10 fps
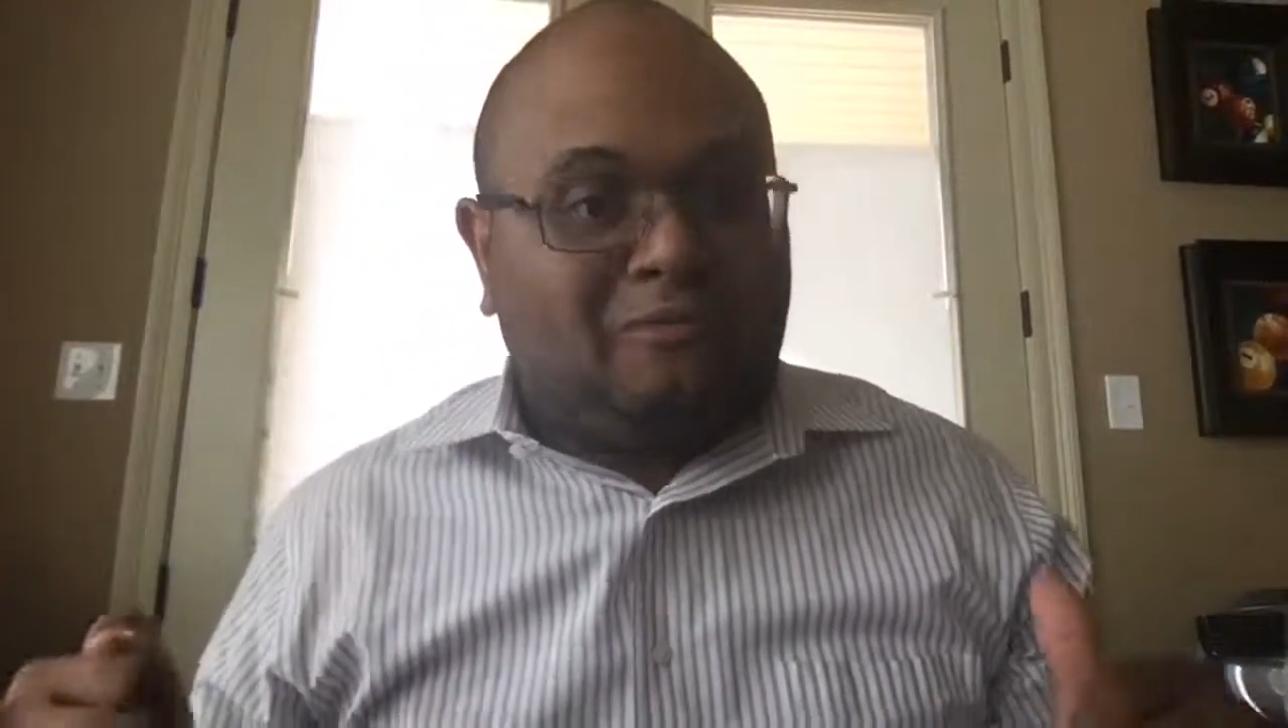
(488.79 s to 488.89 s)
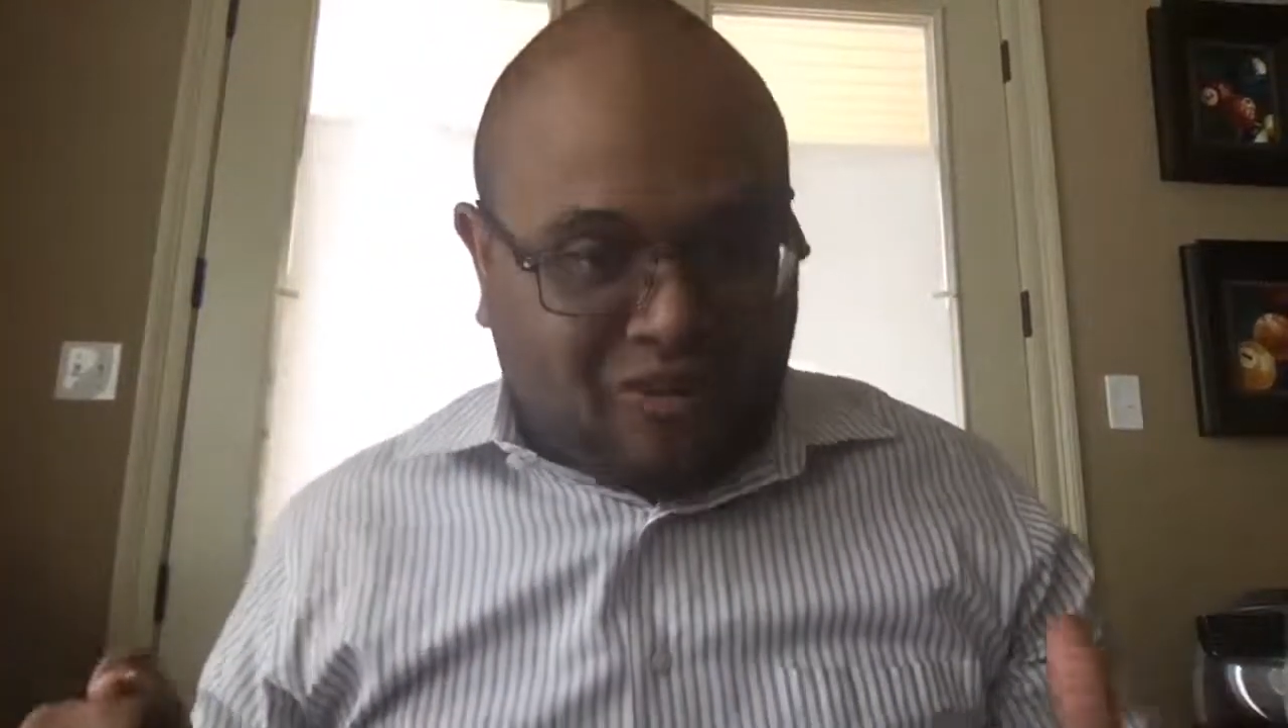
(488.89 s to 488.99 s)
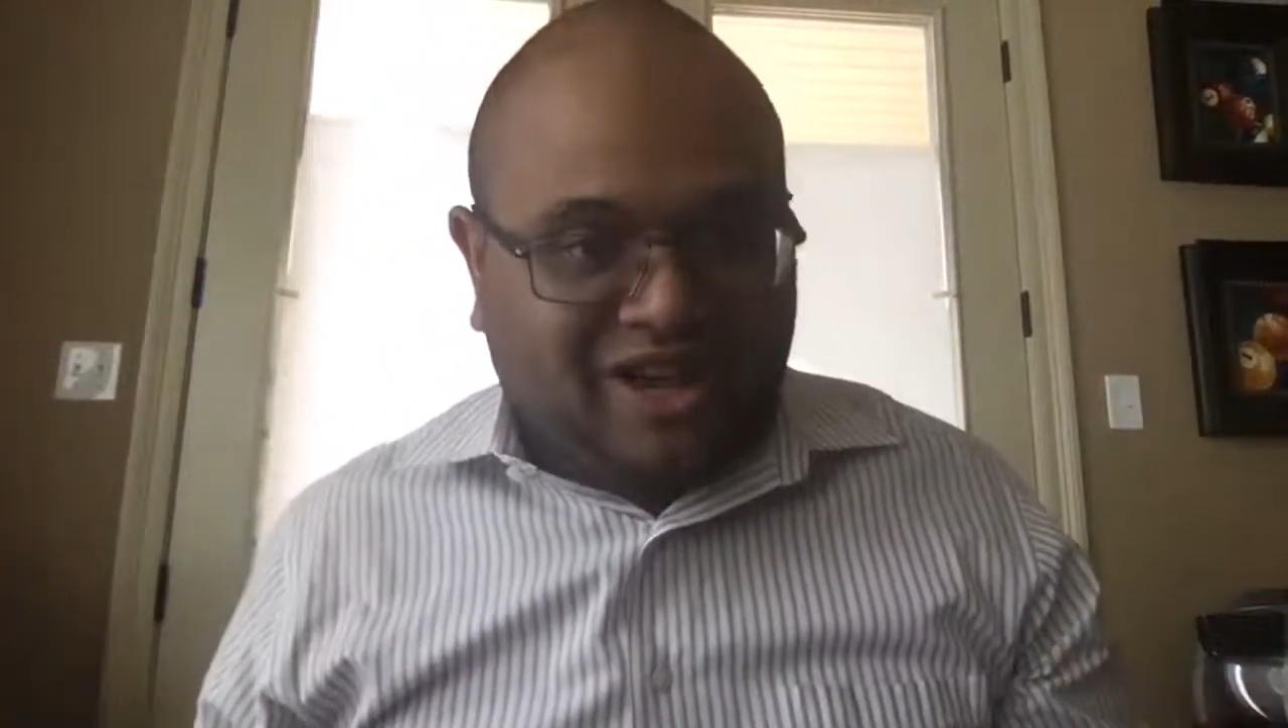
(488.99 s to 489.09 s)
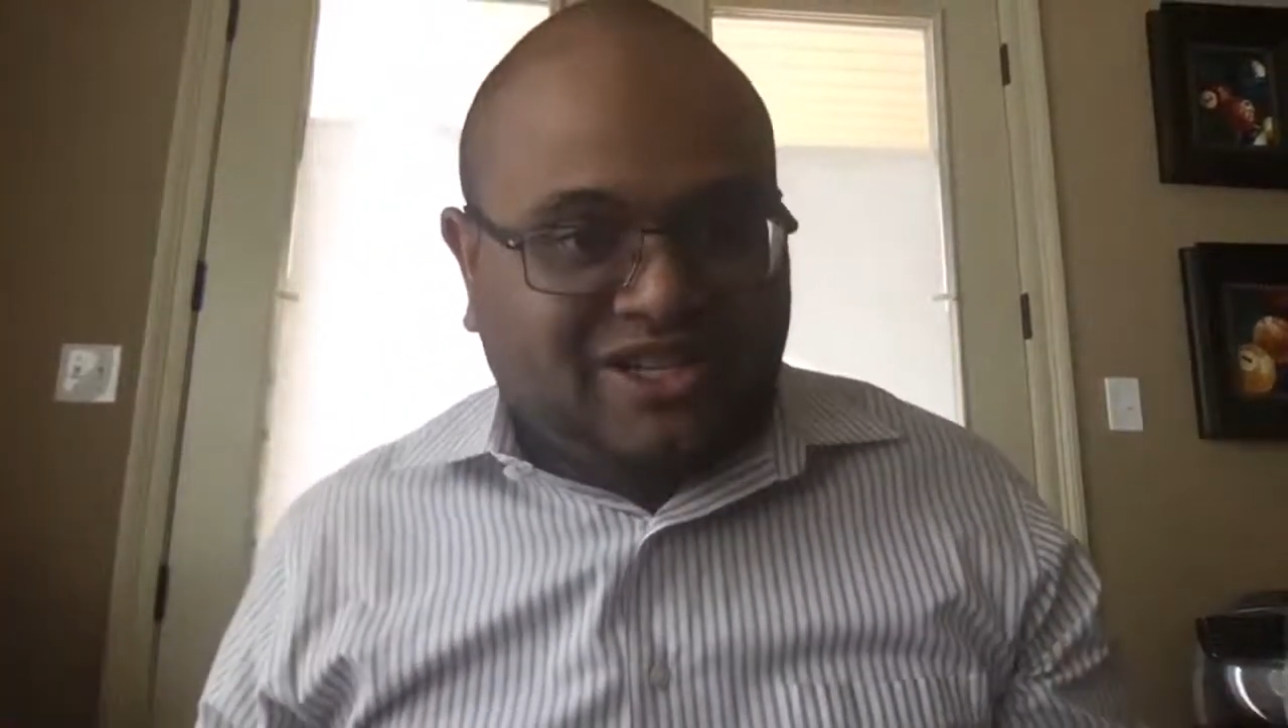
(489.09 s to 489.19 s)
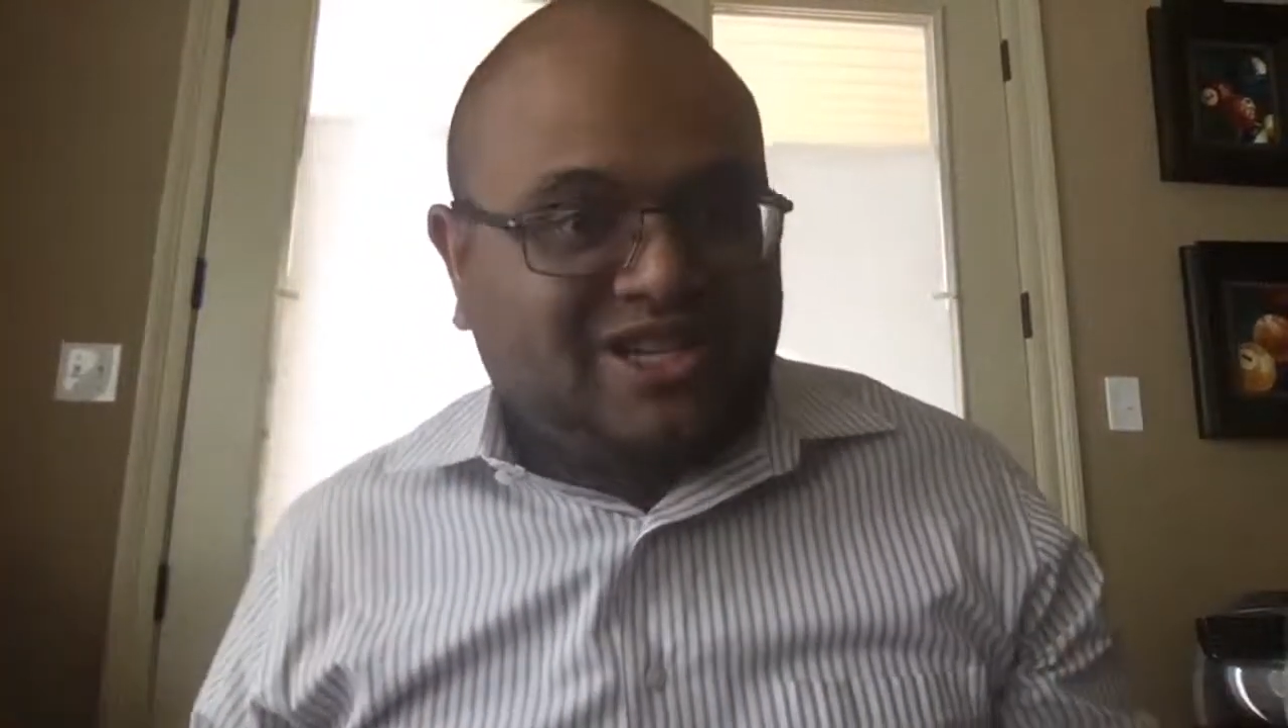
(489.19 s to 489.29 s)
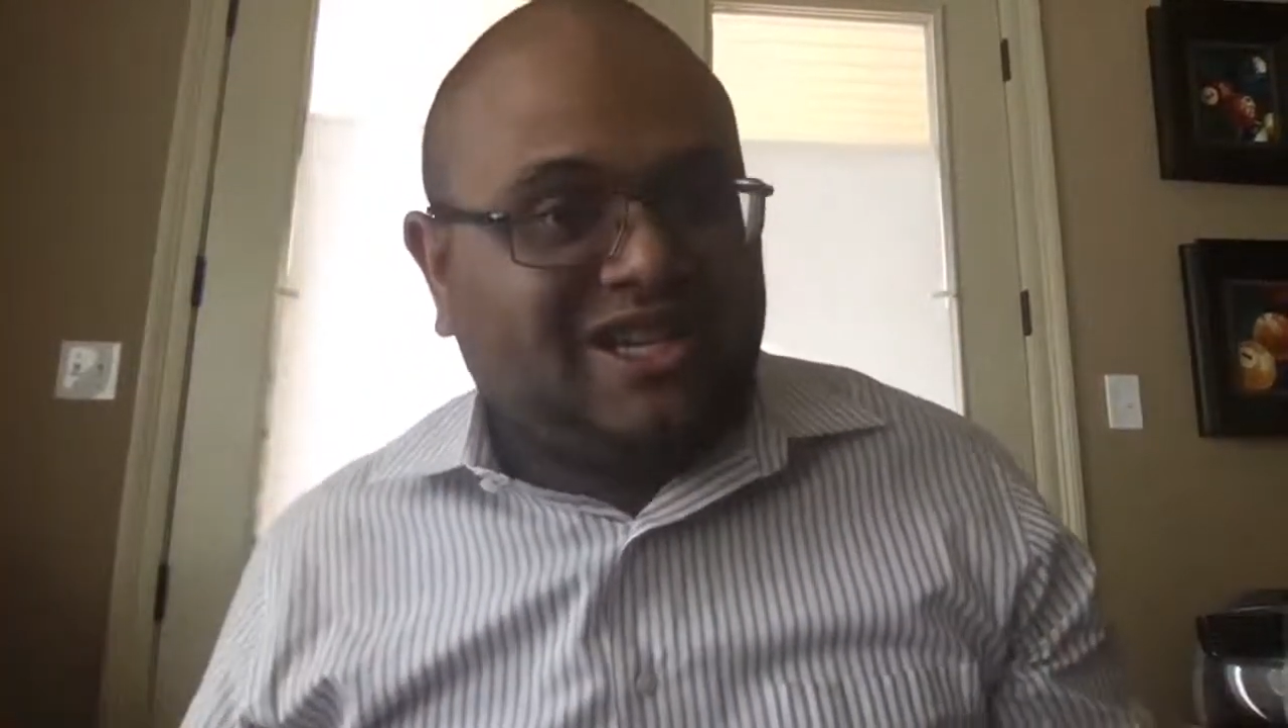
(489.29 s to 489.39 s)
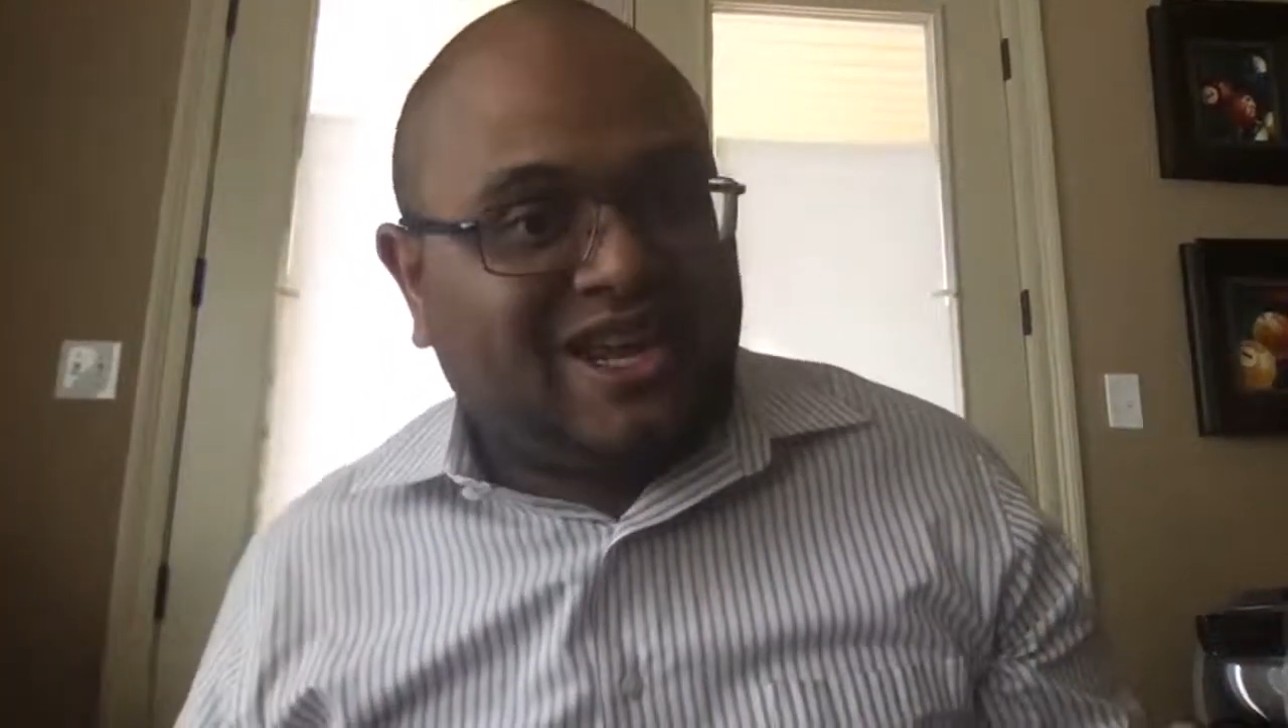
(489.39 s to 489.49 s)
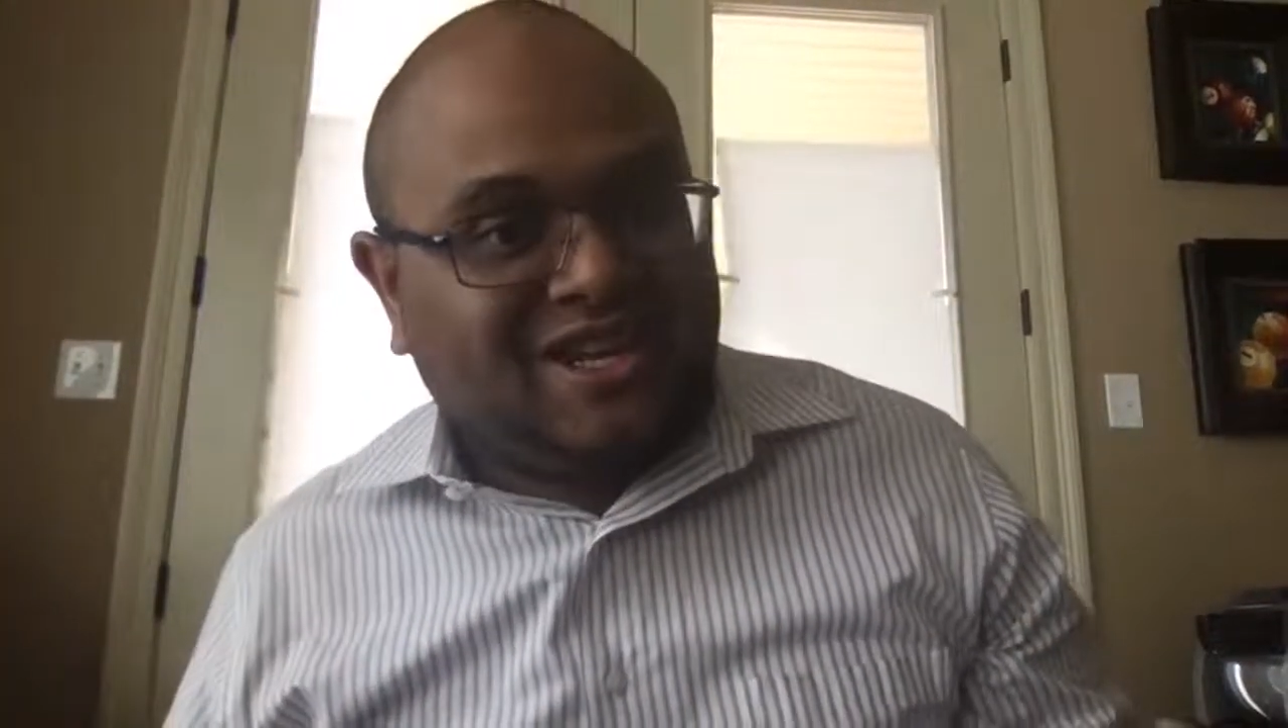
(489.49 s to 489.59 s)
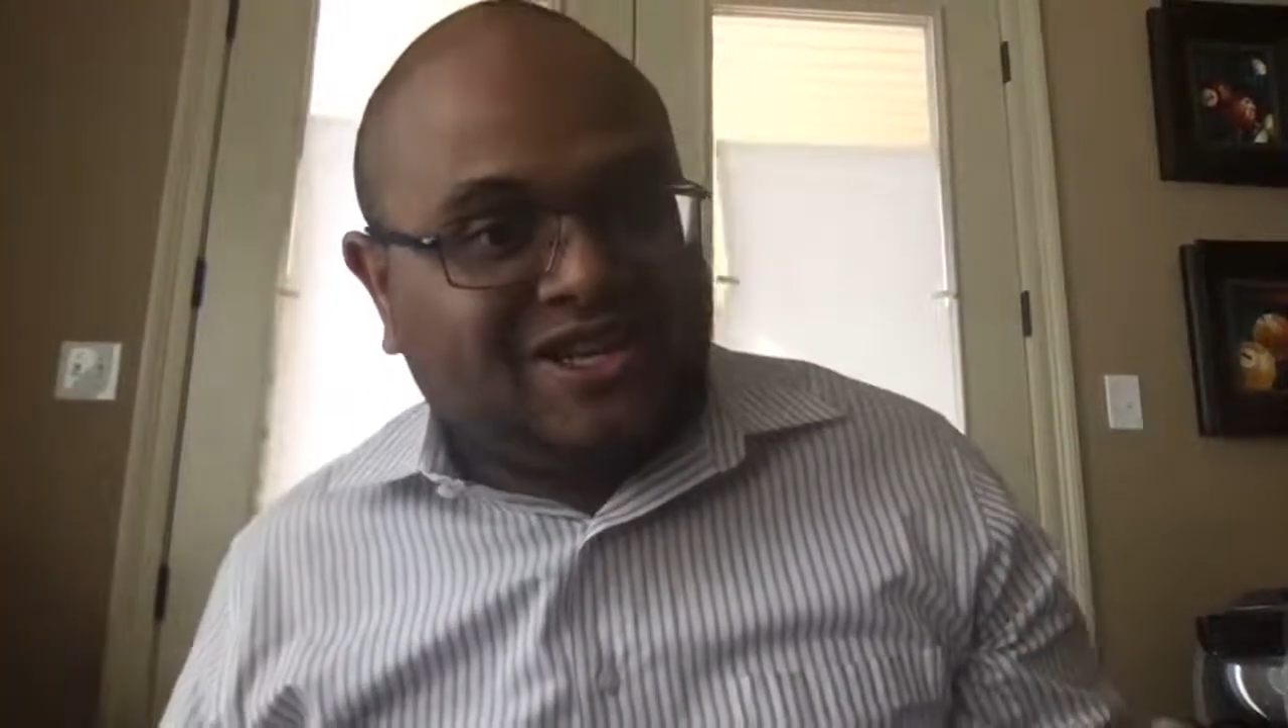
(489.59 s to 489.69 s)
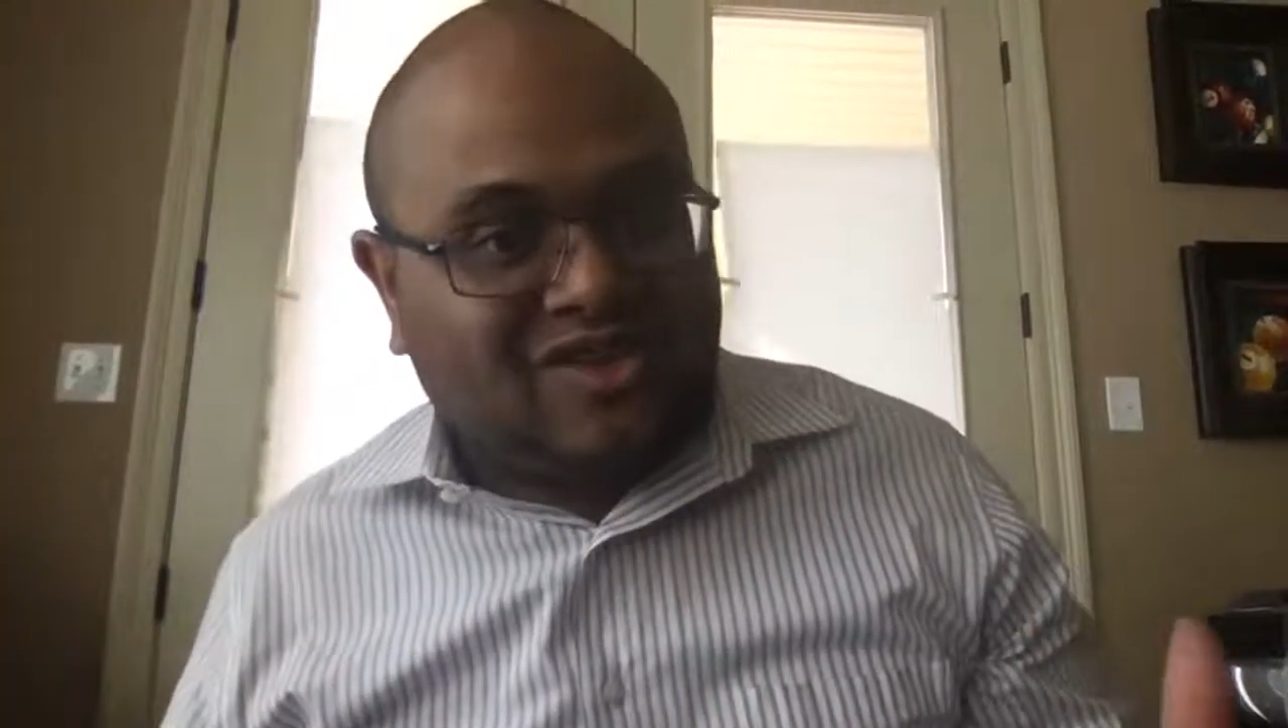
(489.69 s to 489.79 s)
punches at each other,